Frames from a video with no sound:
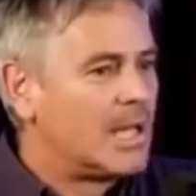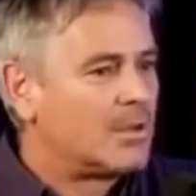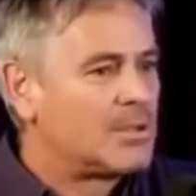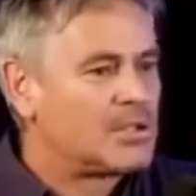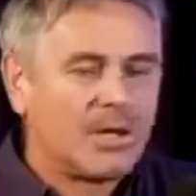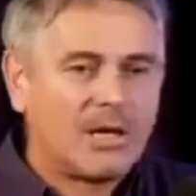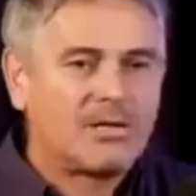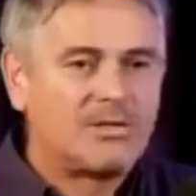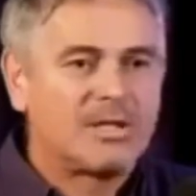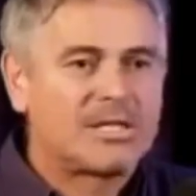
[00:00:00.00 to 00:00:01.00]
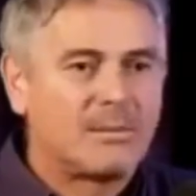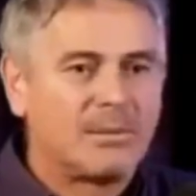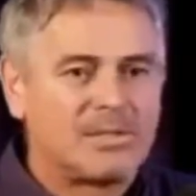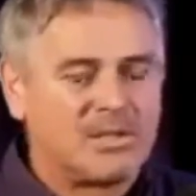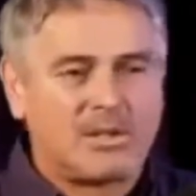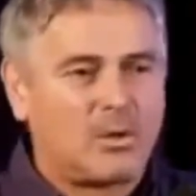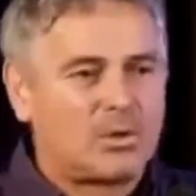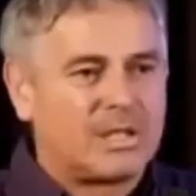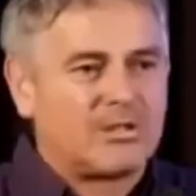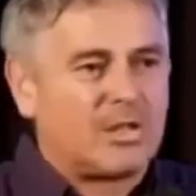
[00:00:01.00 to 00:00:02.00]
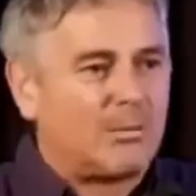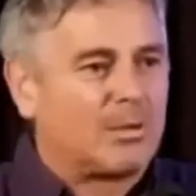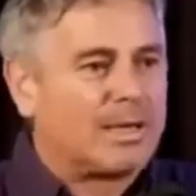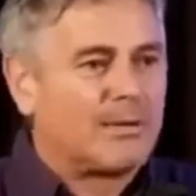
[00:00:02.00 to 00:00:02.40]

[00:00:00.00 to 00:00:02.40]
And we started doing some of this, just causing trouble.